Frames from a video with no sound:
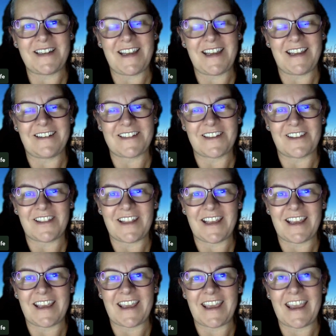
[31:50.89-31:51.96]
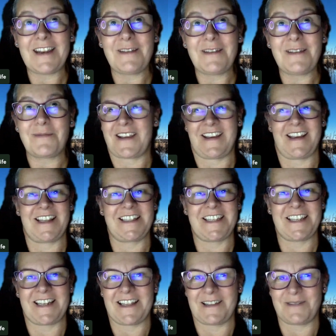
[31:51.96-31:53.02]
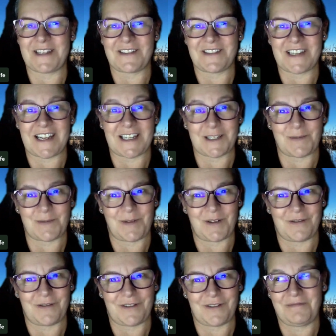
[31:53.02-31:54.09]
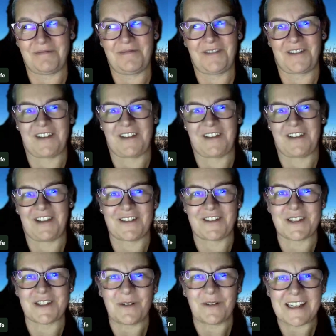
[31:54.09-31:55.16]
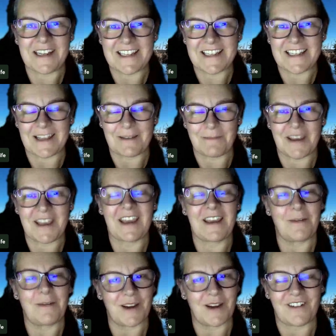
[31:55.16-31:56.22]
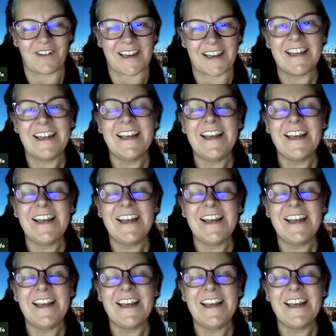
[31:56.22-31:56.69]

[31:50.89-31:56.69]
and I don't think anybody can consider themselves an expert for probably the first 20 years of their beekeeping career.